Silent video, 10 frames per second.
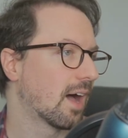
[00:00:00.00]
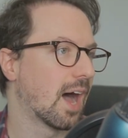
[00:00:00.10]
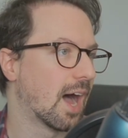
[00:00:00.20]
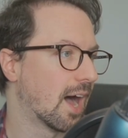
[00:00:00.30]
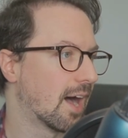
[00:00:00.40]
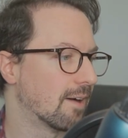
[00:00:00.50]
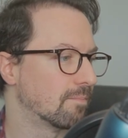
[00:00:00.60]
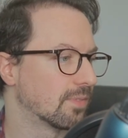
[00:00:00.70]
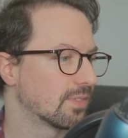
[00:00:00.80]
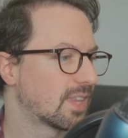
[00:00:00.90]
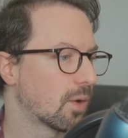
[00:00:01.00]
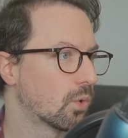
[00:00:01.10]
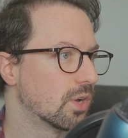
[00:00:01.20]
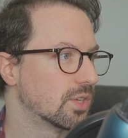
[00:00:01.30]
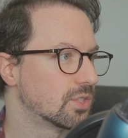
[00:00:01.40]
there
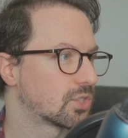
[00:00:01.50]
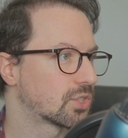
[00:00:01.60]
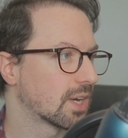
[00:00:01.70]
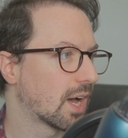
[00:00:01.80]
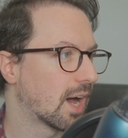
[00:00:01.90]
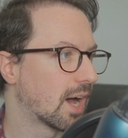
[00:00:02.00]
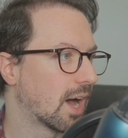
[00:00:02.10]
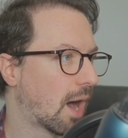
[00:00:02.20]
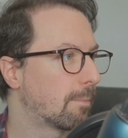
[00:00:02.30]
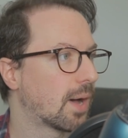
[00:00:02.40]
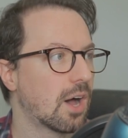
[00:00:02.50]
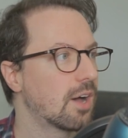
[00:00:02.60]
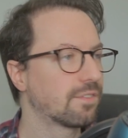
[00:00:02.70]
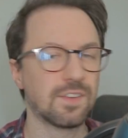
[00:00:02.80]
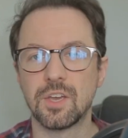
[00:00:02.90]
was a
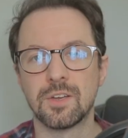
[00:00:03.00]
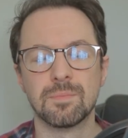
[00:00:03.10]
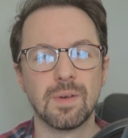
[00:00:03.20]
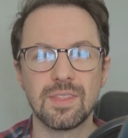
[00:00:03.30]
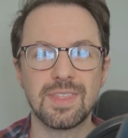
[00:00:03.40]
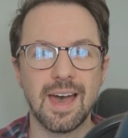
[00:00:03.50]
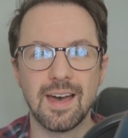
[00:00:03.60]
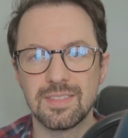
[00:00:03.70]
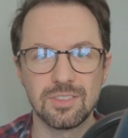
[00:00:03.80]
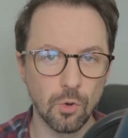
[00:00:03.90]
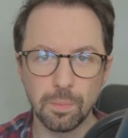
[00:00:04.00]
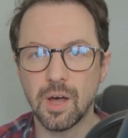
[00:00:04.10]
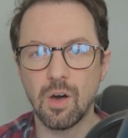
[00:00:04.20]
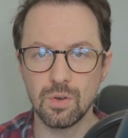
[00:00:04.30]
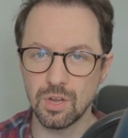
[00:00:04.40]
perfume that your
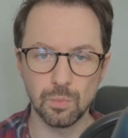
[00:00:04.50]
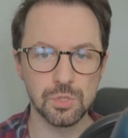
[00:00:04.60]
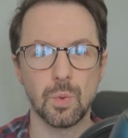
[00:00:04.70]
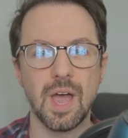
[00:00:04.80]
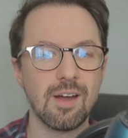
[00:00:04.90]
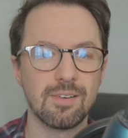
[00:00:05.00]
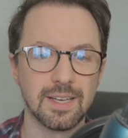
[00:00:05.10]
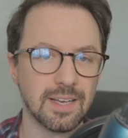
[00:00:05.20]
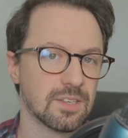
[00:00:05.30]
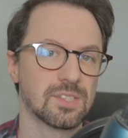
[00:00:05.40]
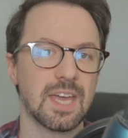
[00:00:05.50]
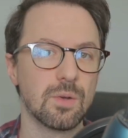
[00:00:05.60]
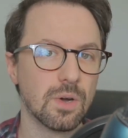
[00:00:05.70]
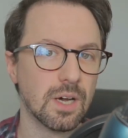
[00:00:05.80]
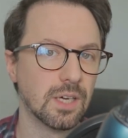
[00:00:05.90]
partner was wearing as they
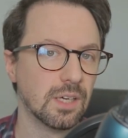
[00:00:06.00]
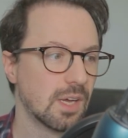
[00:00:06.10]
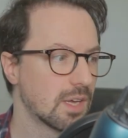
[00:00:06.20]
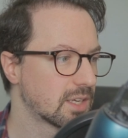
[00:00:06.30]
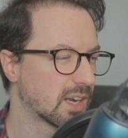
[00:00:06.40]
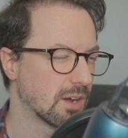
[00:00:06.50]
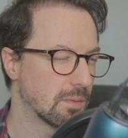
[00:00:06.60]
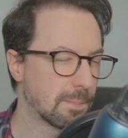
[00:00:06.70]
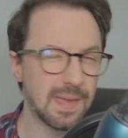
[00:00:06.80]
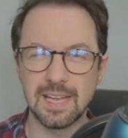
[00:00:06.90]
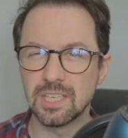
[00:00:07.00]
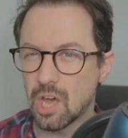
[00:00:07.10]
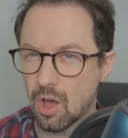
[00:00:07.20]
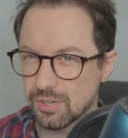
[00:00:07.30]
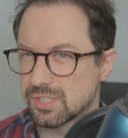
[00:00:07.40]
were, you know, being
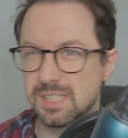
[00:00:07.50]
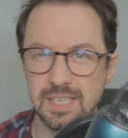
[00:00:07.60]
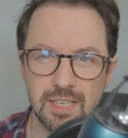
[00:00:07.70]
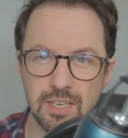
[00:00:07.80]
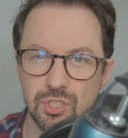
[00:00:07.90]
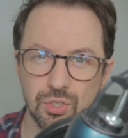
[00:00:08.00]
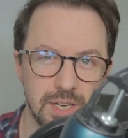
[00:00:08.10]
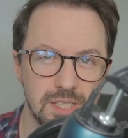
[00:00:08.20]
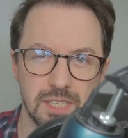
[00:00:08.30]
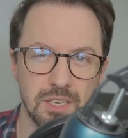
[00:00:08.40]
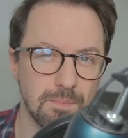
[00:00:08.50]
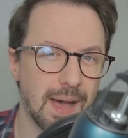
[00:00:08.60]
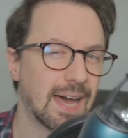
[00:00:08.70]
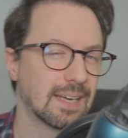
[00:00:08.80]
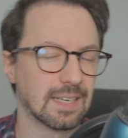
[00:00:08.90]
nasty and treating you
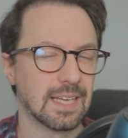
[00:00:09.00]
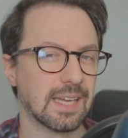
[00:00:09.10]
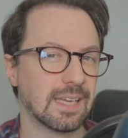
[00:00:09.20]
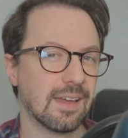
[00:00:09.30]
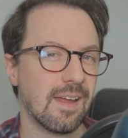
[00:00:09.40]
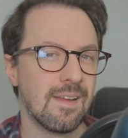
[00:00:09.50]
badly,